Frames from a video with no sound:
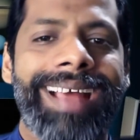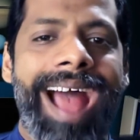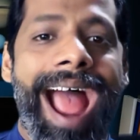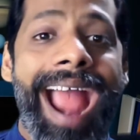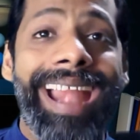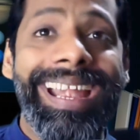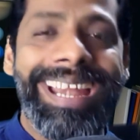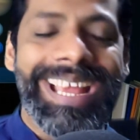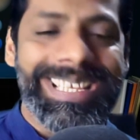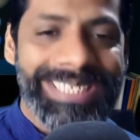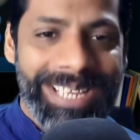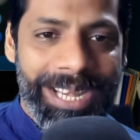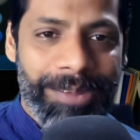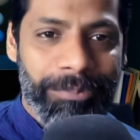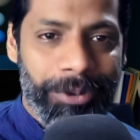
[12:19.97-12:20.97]
ideas
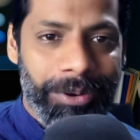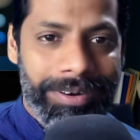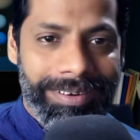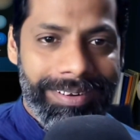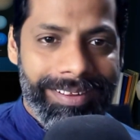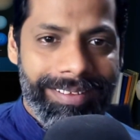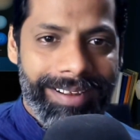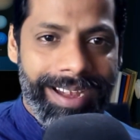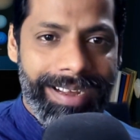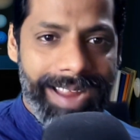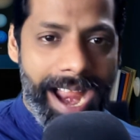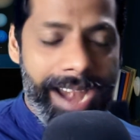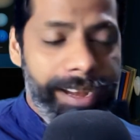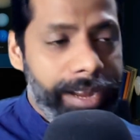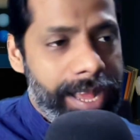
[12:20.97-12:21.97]
anymore, right?
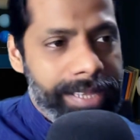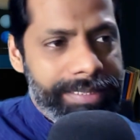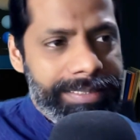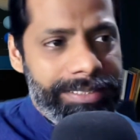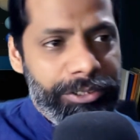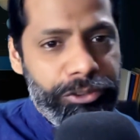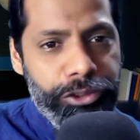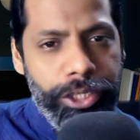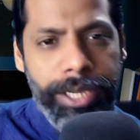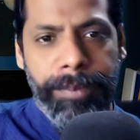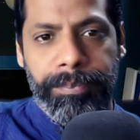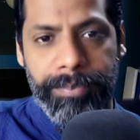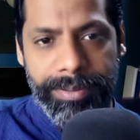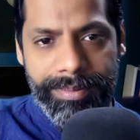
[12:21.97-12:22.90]
Ideas cheap.